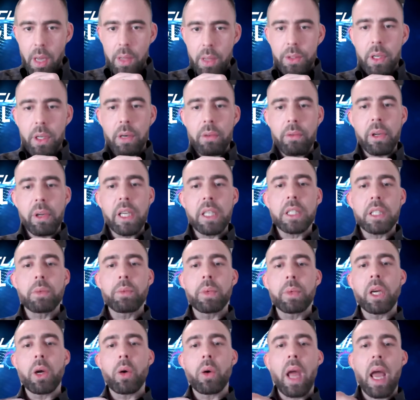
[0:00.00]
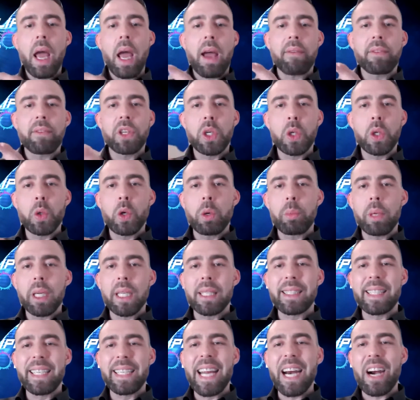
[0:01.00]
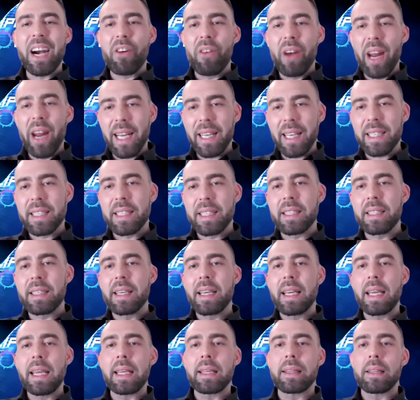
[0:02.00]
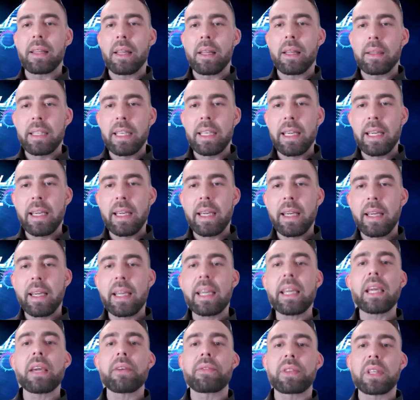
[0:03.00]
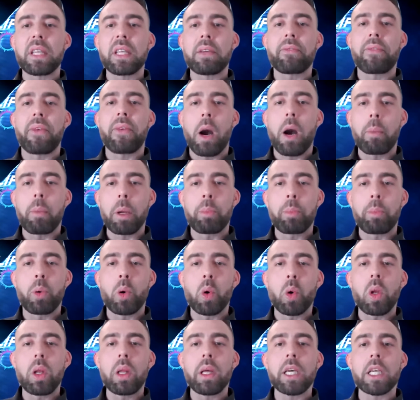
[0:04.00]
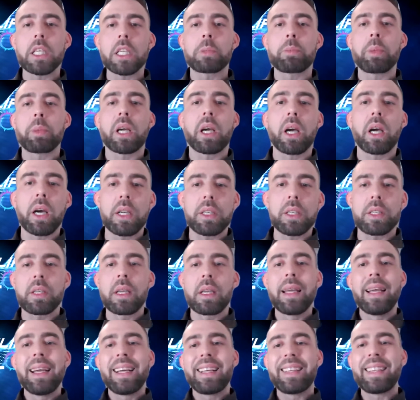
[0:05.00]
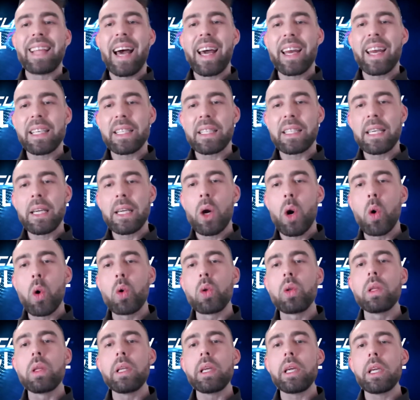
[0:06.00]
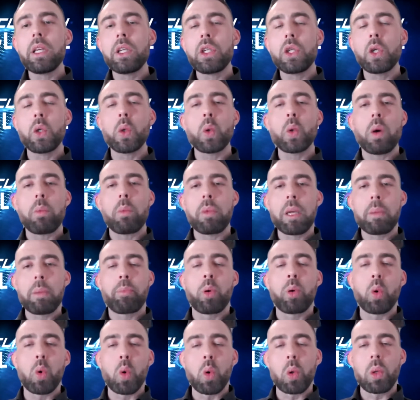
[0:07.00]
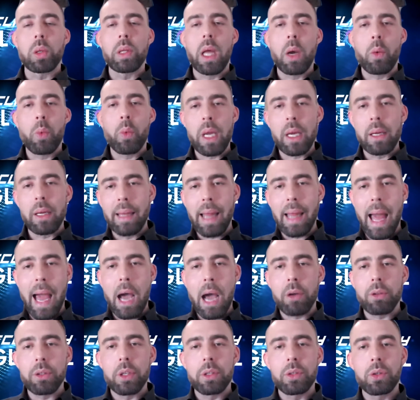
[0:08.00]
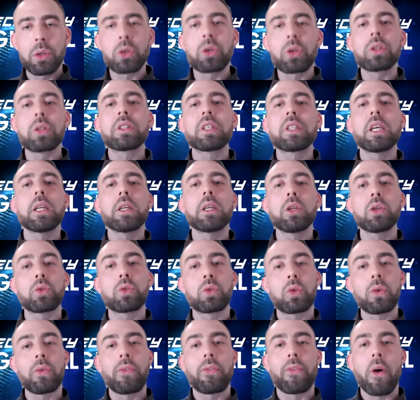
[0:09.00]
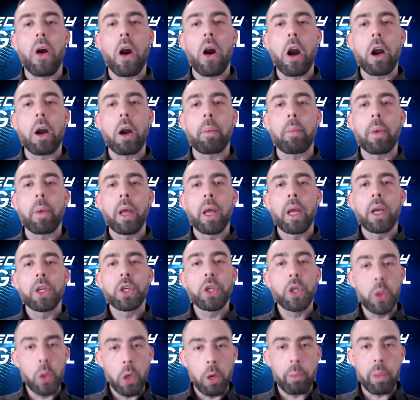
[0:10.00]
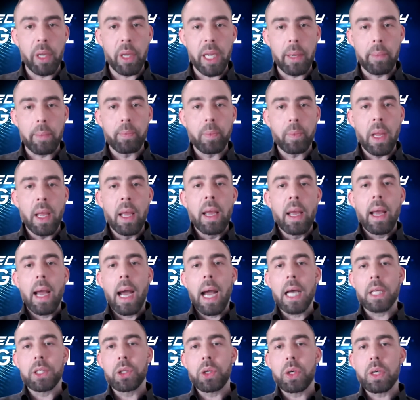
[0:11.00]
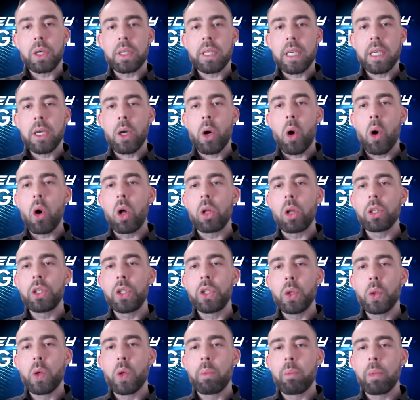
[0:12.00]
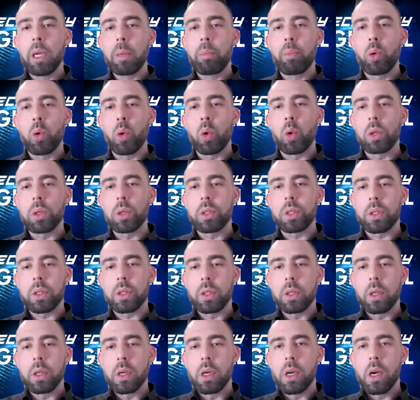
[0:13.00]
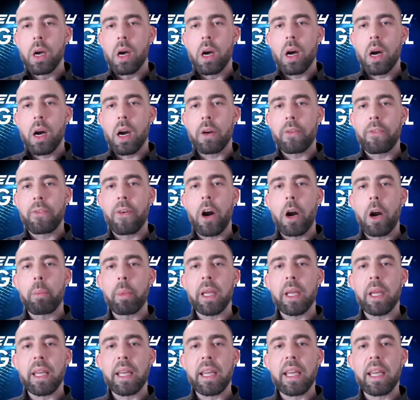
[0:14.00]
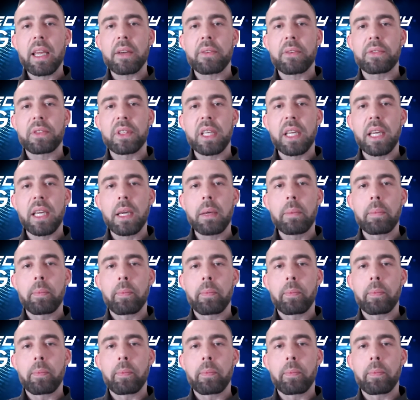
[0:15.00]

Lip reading: So the reason we don't have UME TRX in the EFT farming pool is because that is the only UME pool that we allowed to continue to farm UME. As you can see, all UME pools are farming EFT,